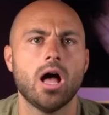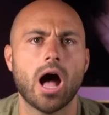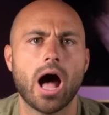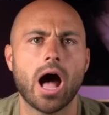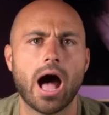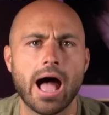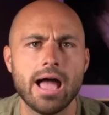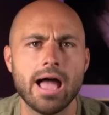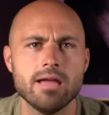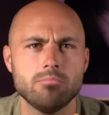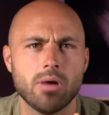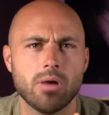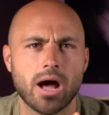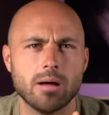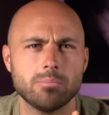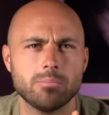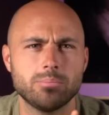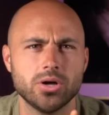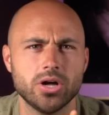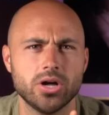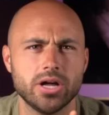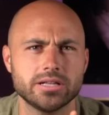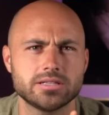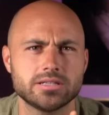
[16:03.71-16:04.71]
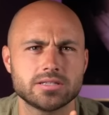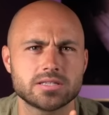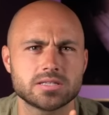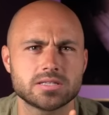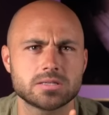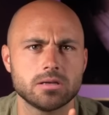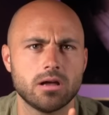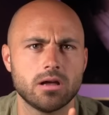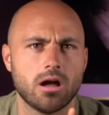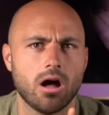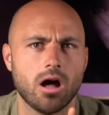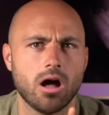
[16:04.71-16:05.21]
I bought puts
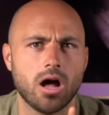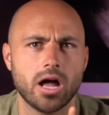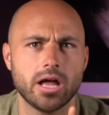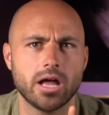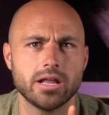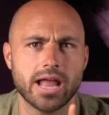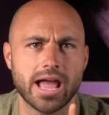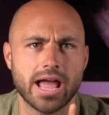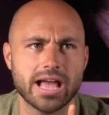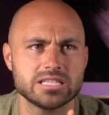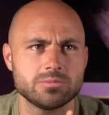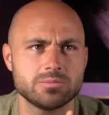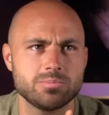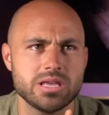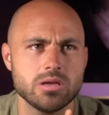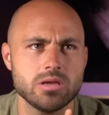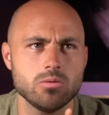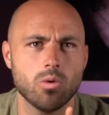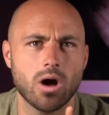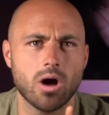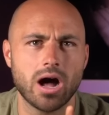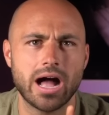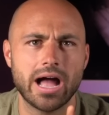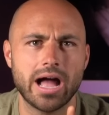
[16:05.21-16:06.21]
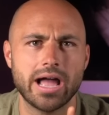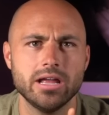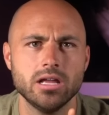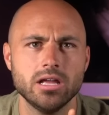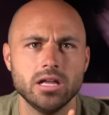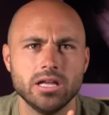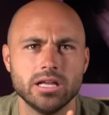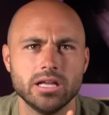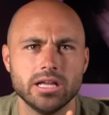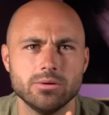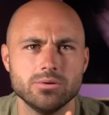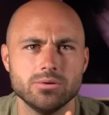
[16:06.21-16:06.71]
on SPY.
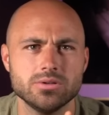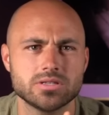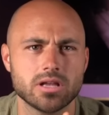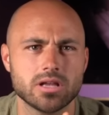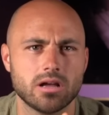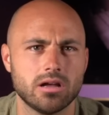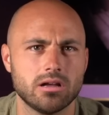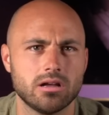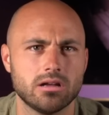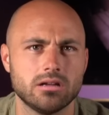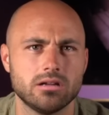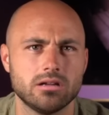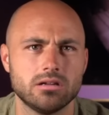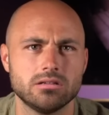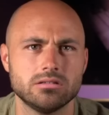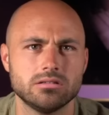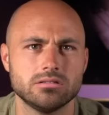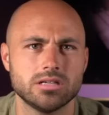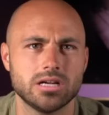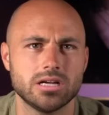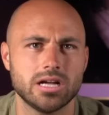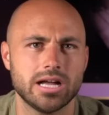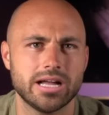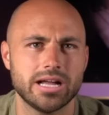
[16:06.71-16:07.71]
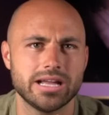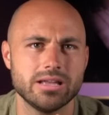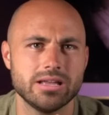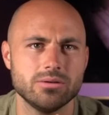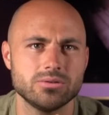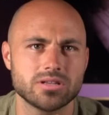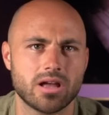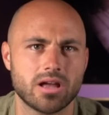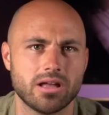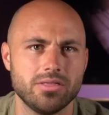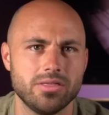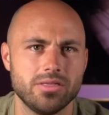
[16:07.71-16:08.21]
It was
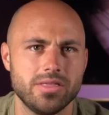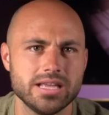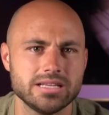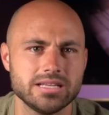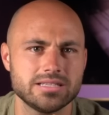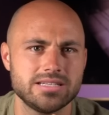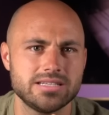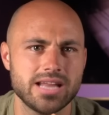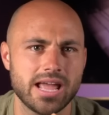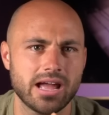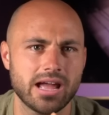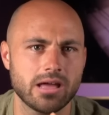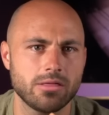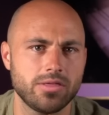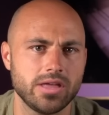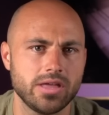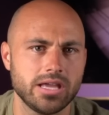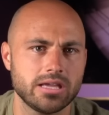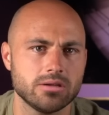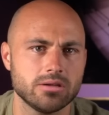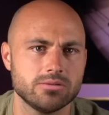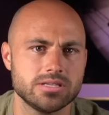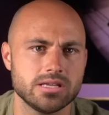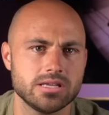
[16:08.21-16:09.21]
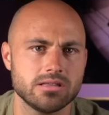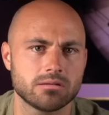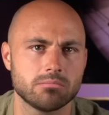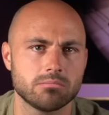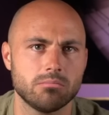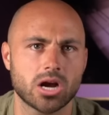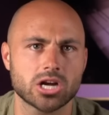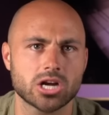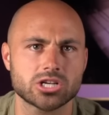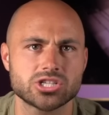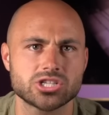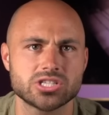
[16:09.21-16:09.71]
on this day, I think. It was either
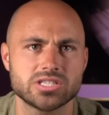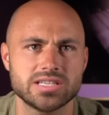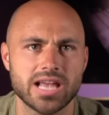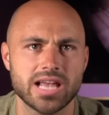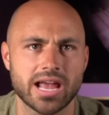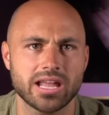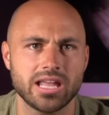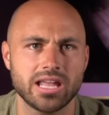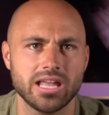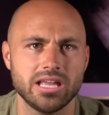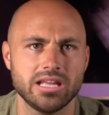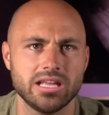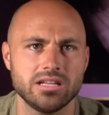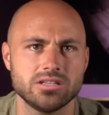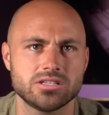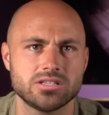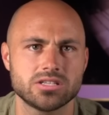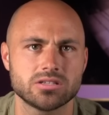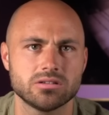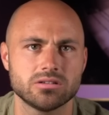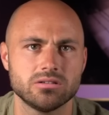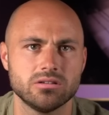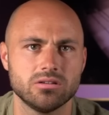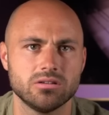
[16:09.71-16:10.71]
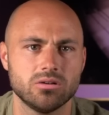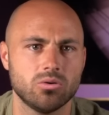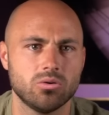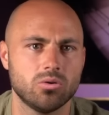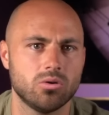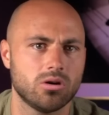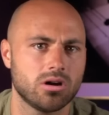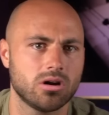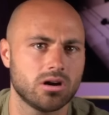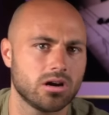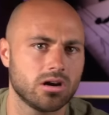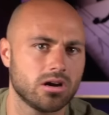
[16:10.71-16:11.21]
March 2nd
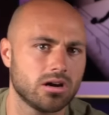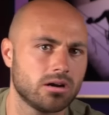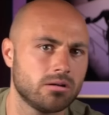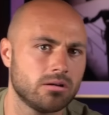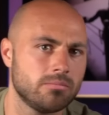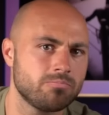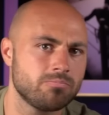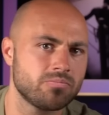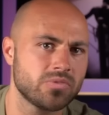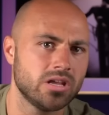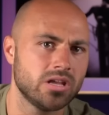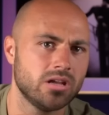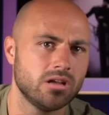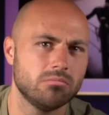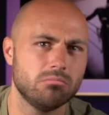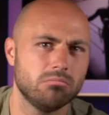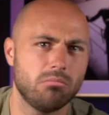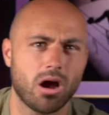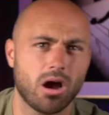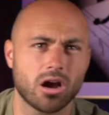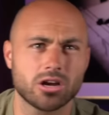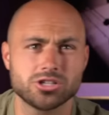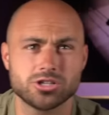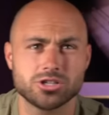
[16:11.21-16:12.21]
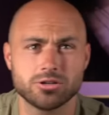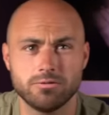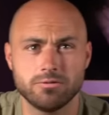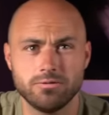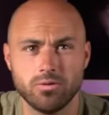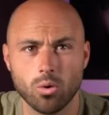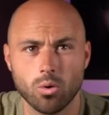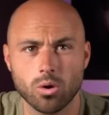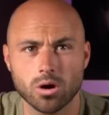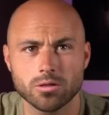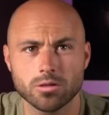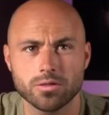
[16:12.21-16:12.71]
or March
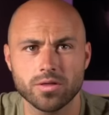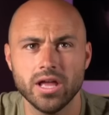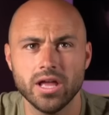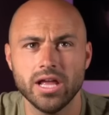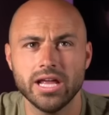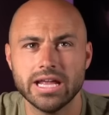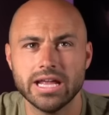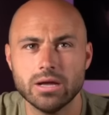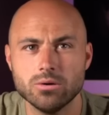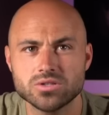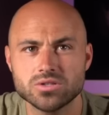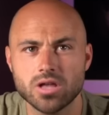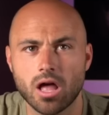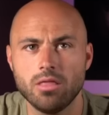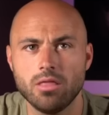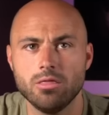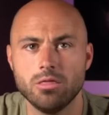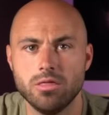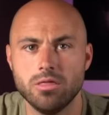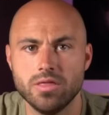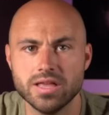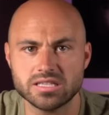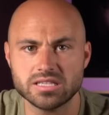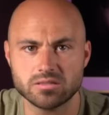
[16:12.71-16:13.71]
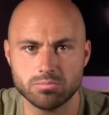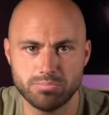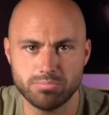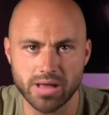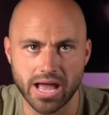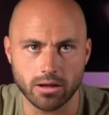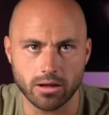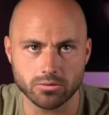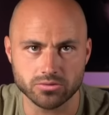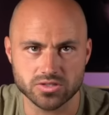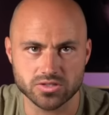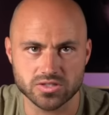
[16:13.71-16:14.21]
4th. It was on this
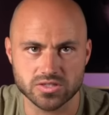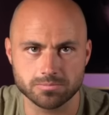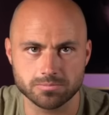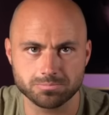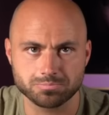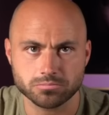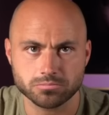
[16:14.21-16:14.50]
bounce.